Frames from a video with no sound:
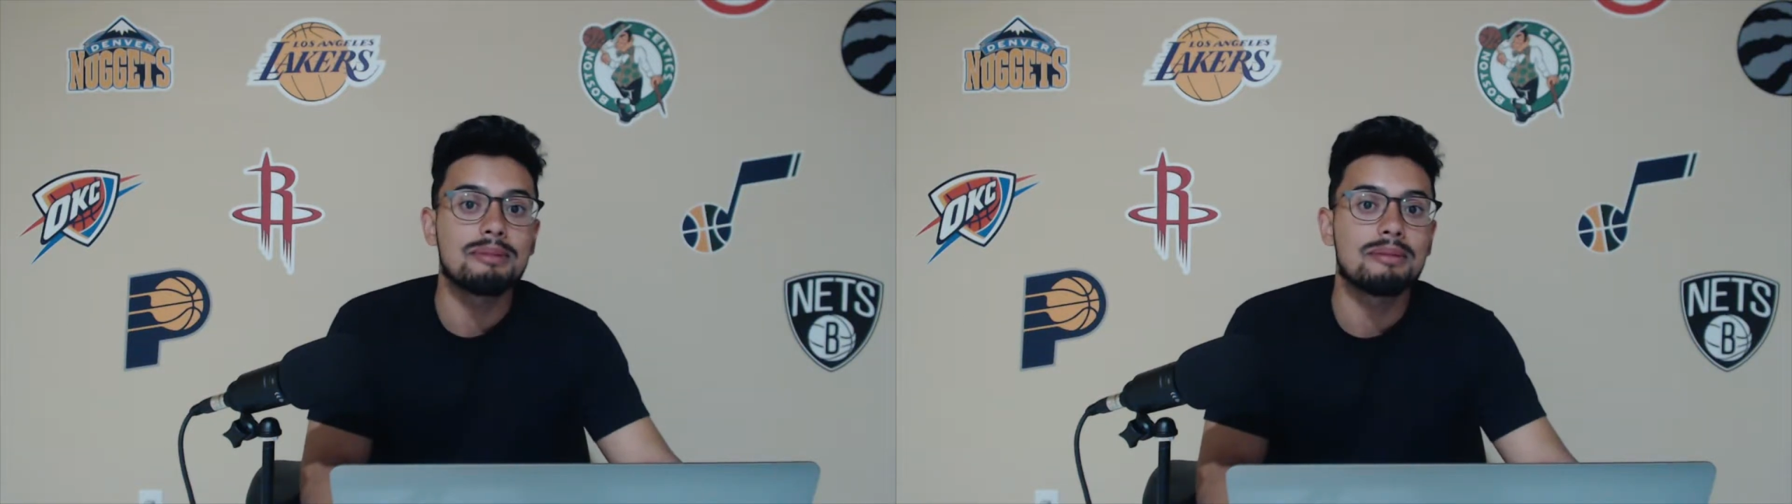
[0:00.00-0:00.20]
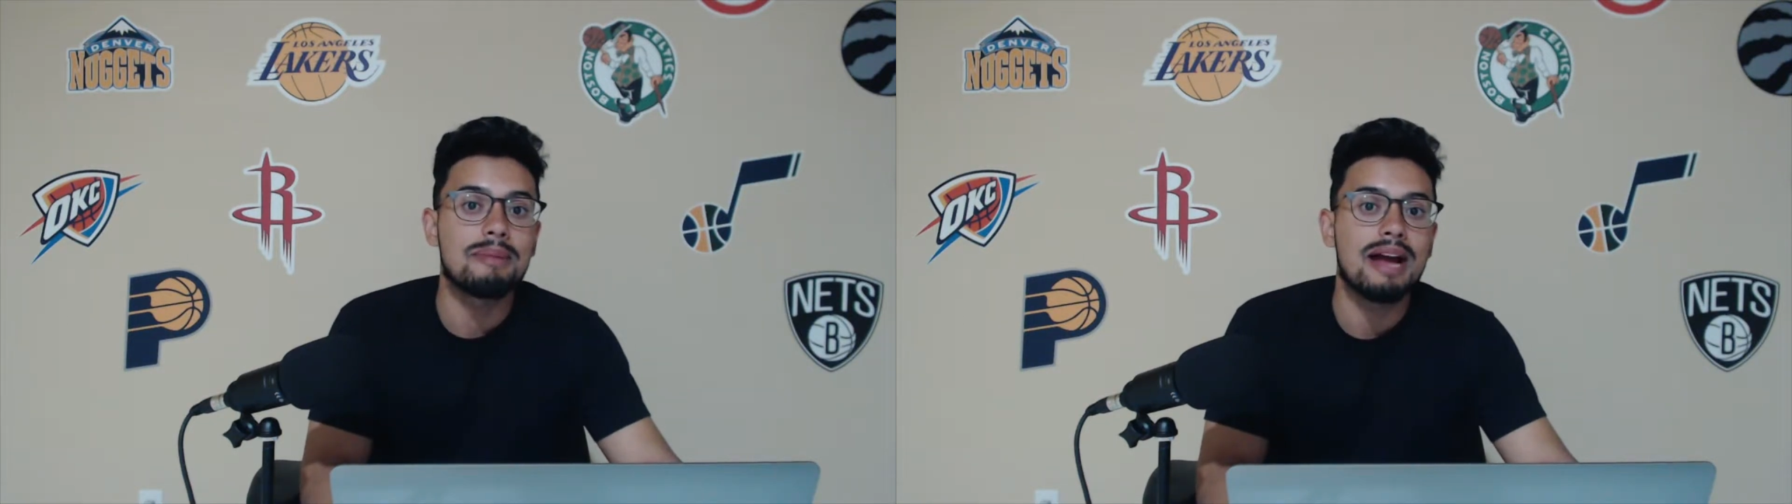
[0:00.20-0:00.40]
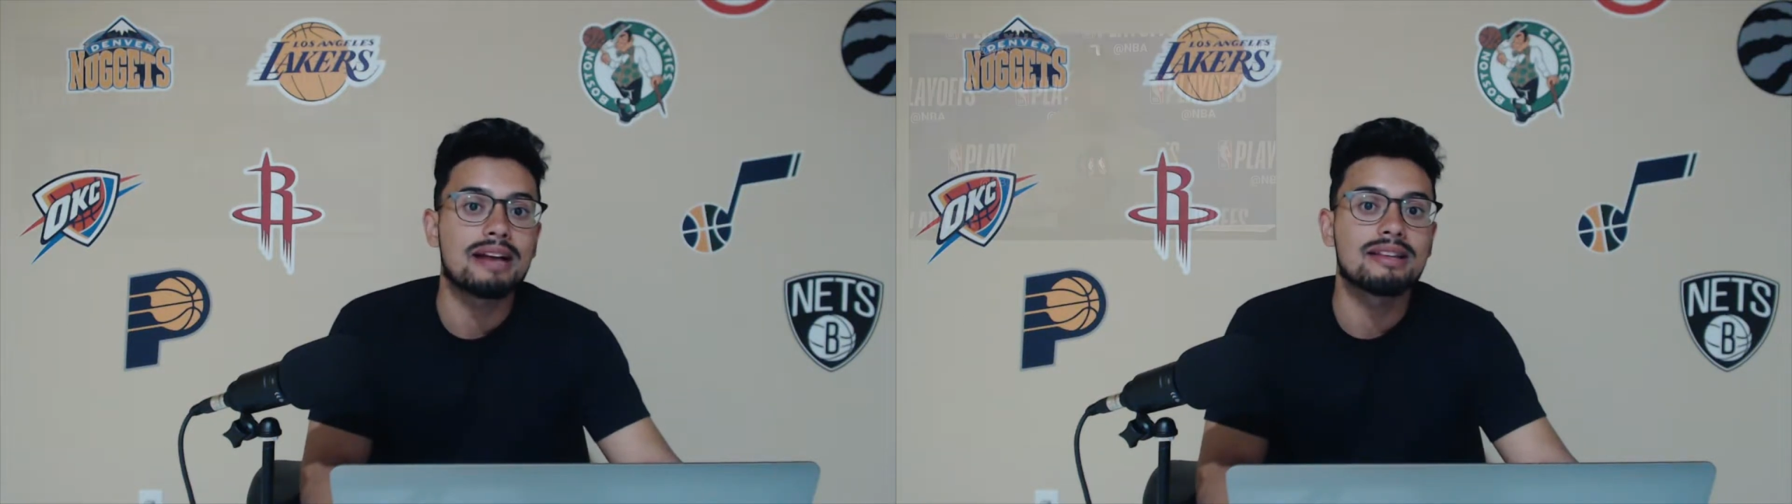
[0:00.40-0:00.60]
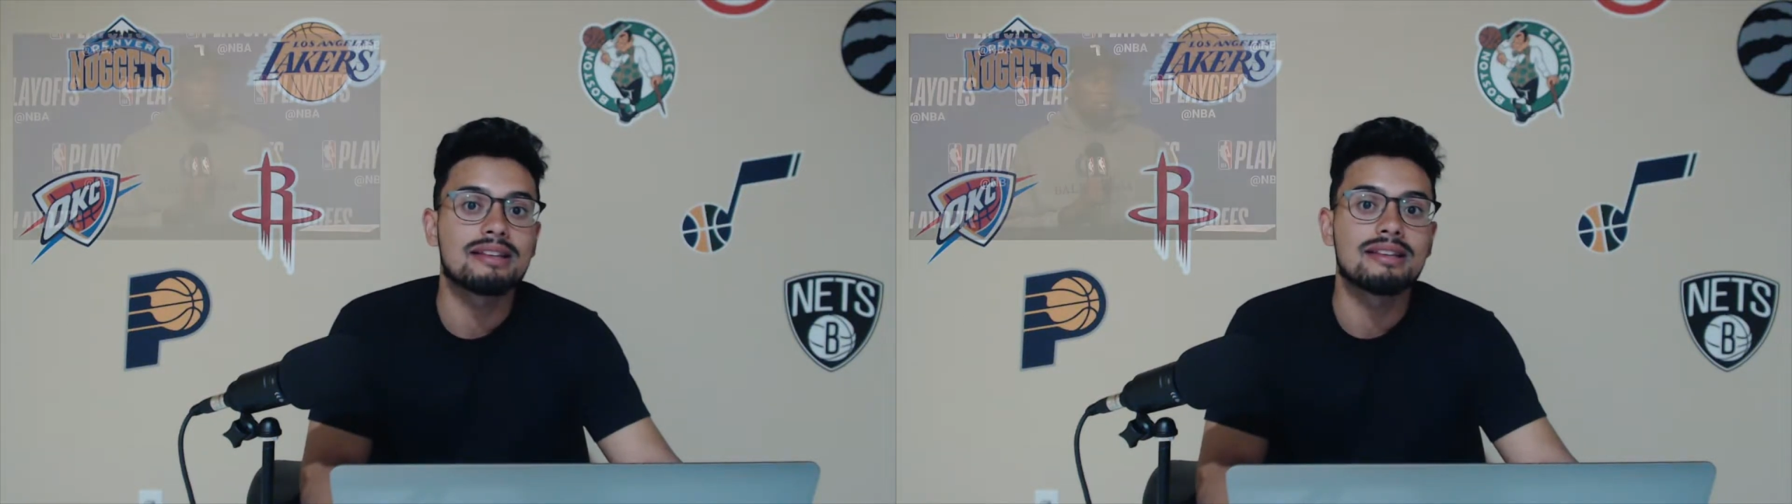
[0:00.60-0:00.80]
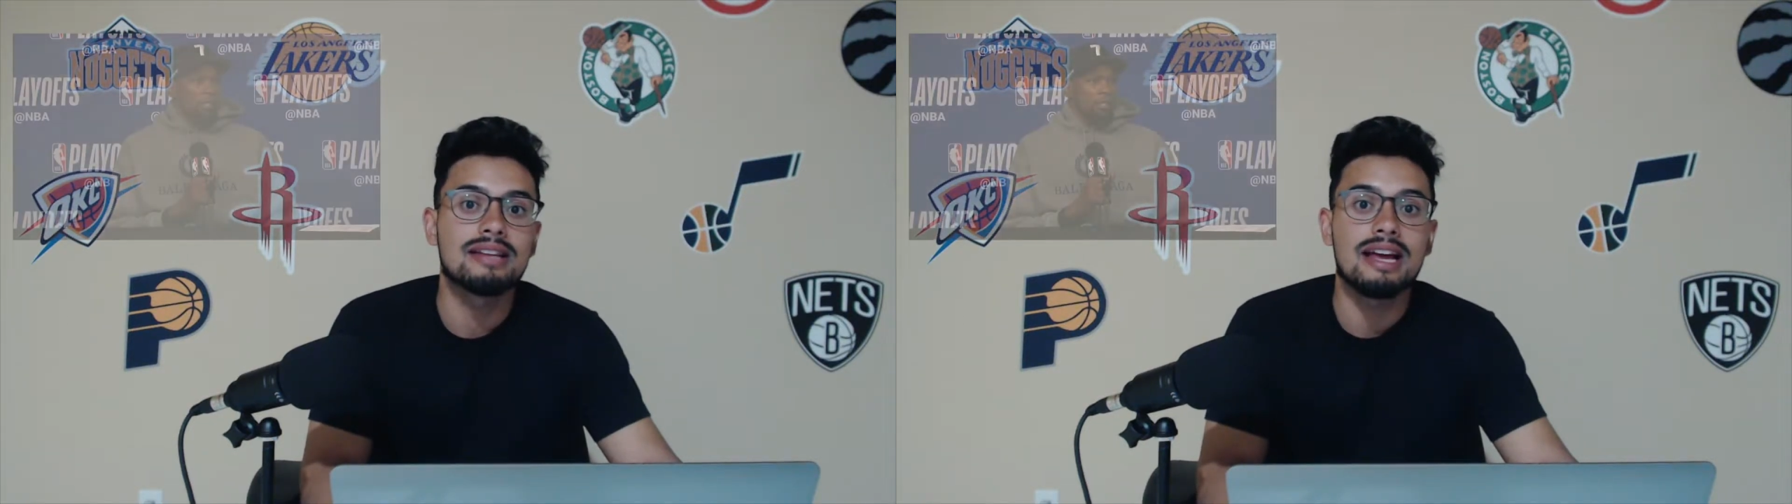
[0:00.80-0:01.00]
in the back of the
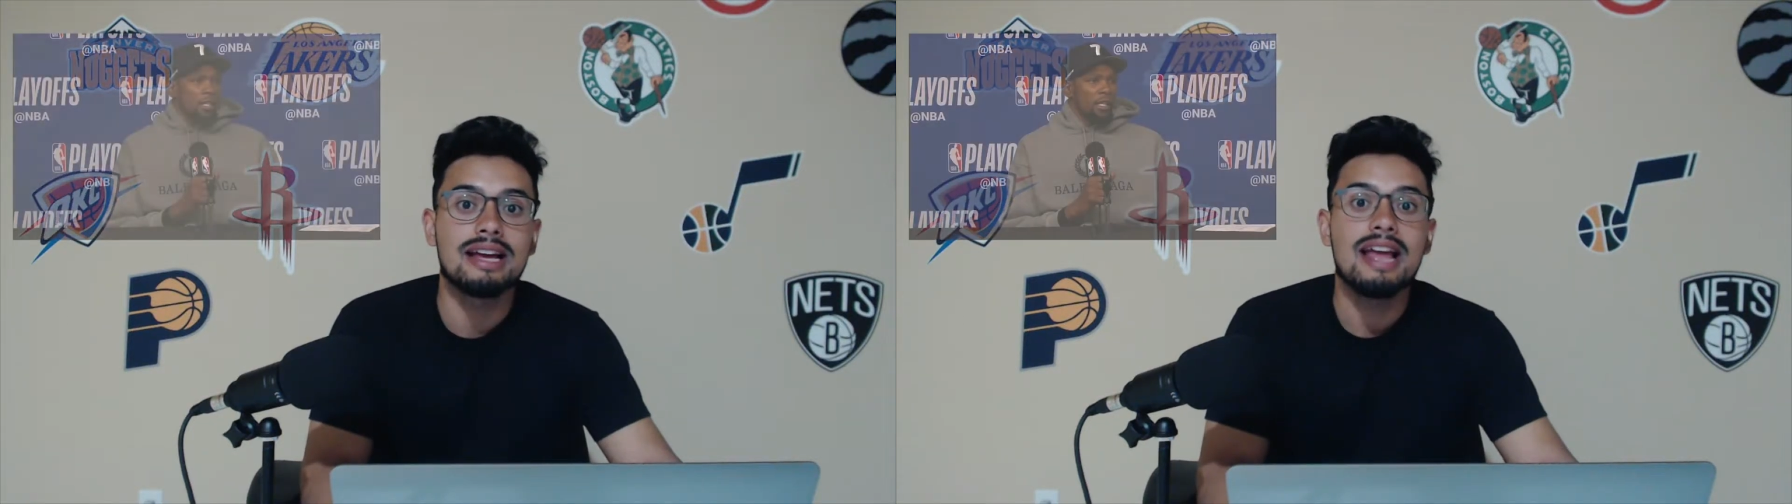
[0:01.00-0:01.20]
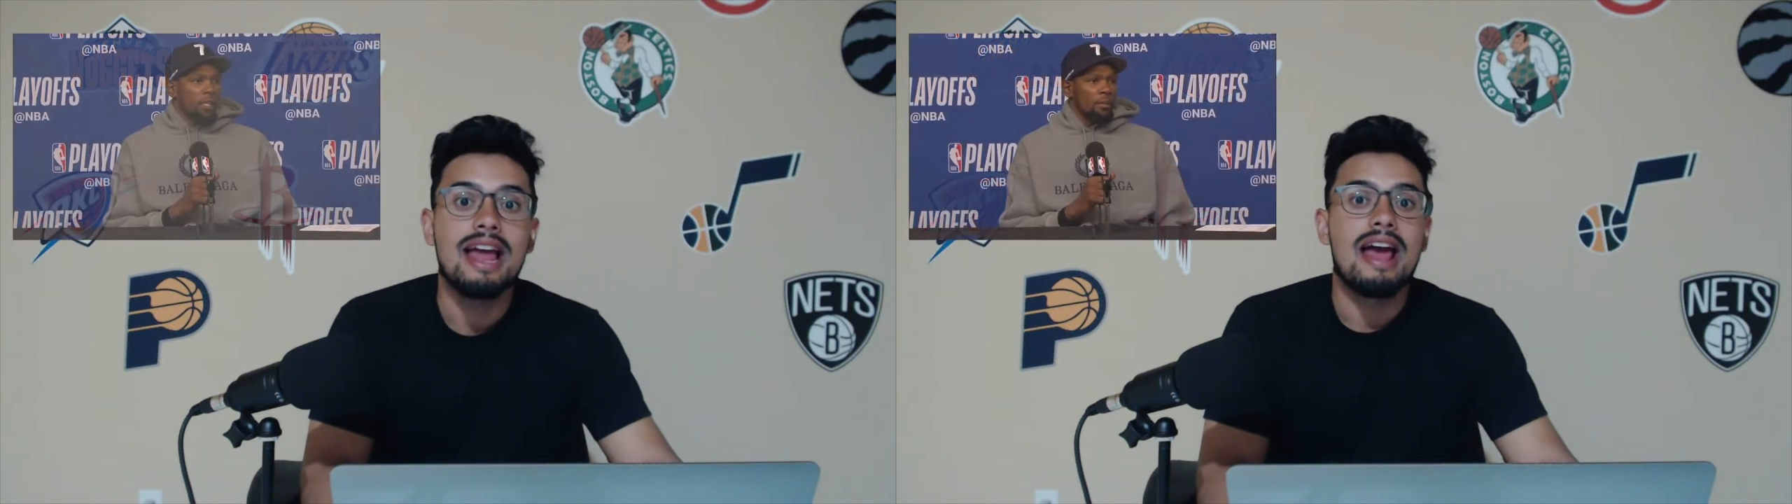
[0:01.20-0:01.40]
leg,